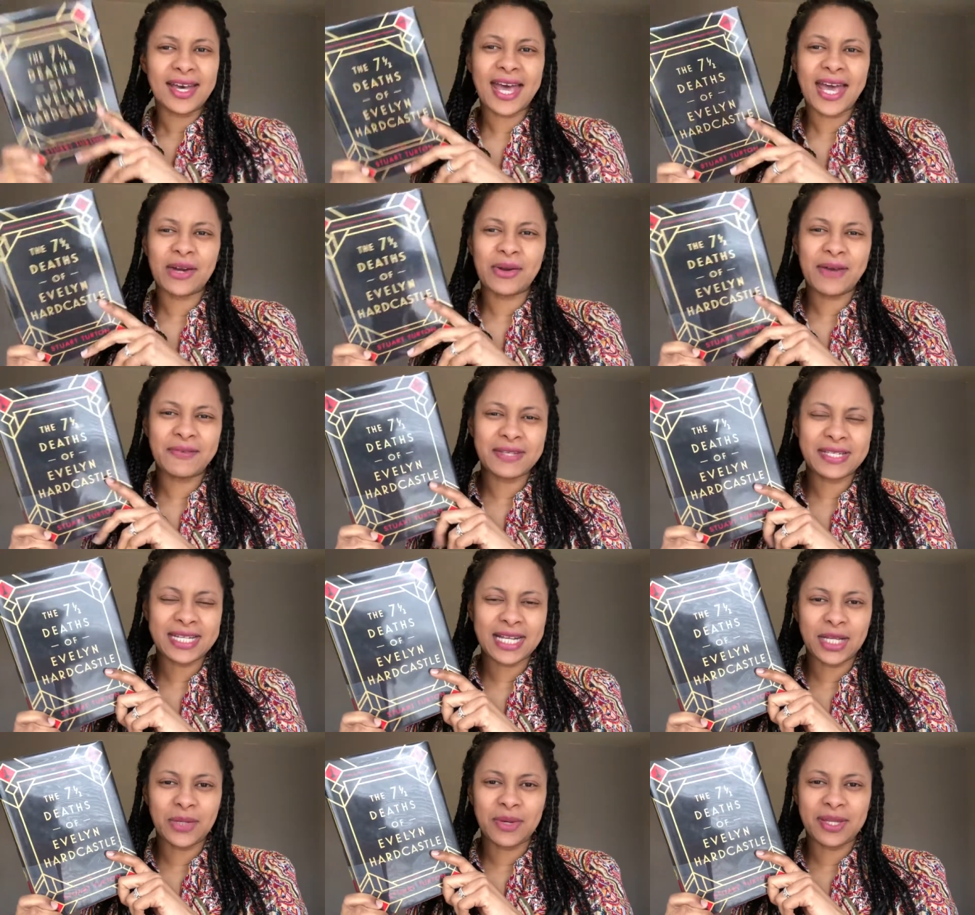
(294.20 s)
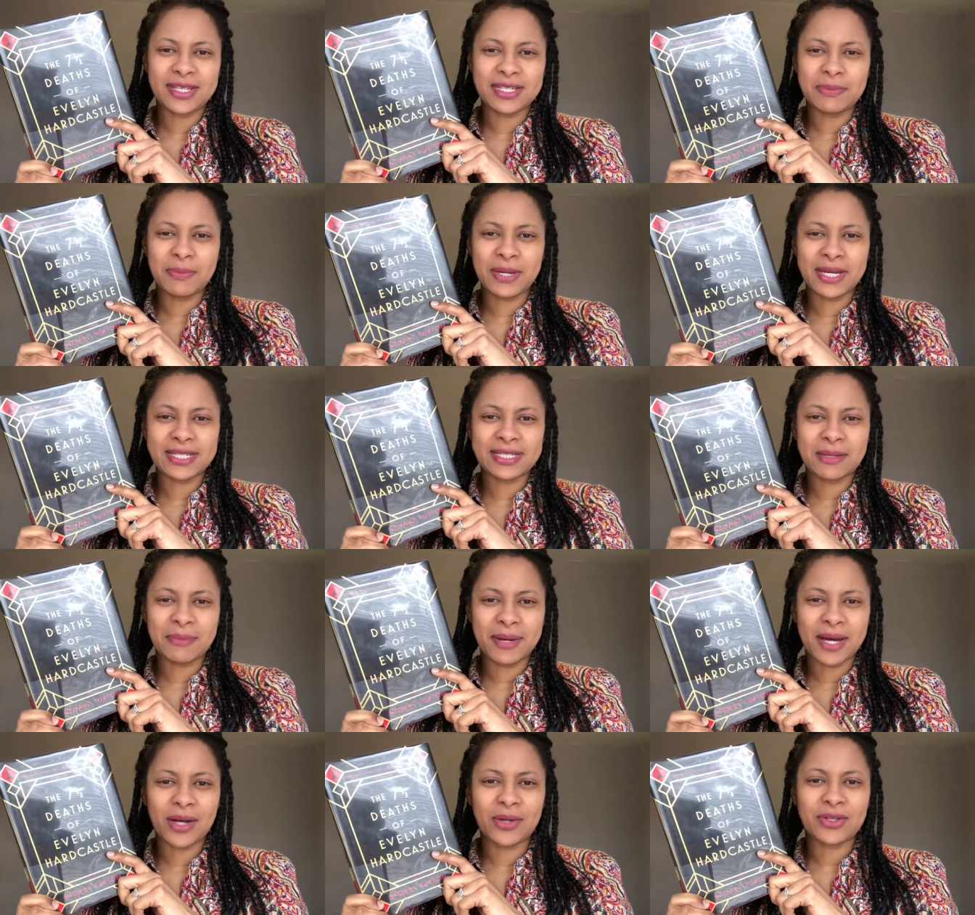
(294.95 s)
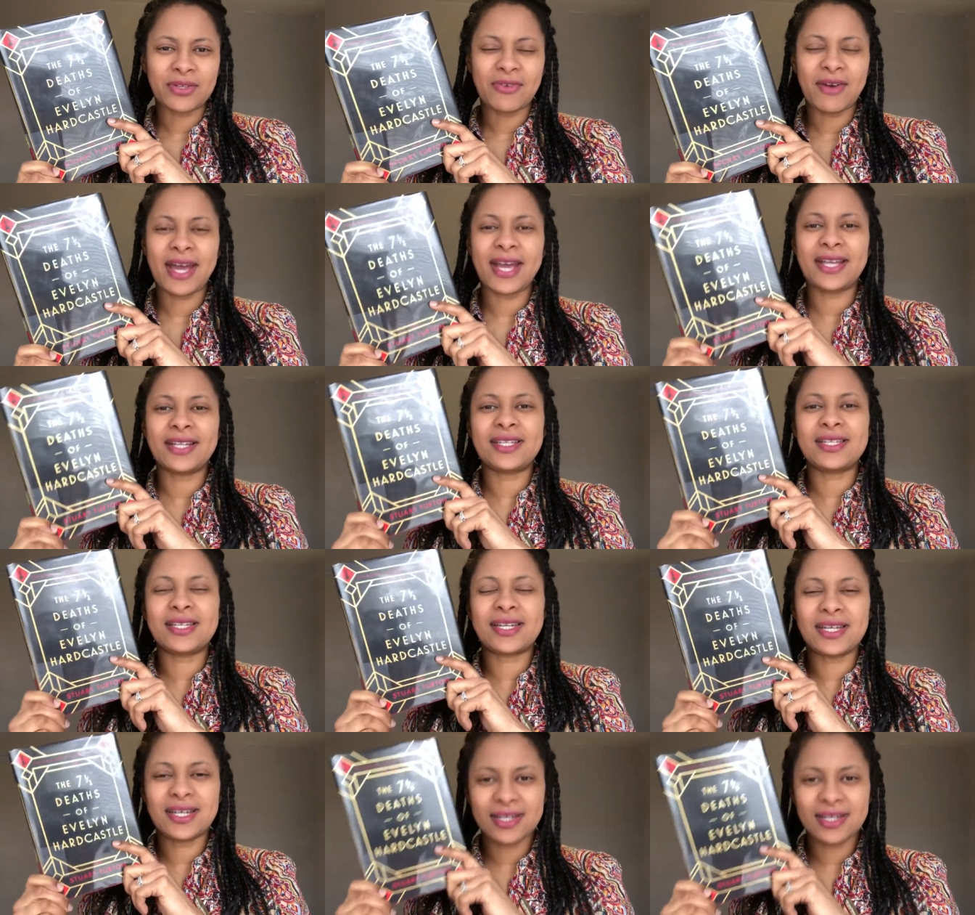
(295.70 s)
I don't have to tell you what this book is about, right?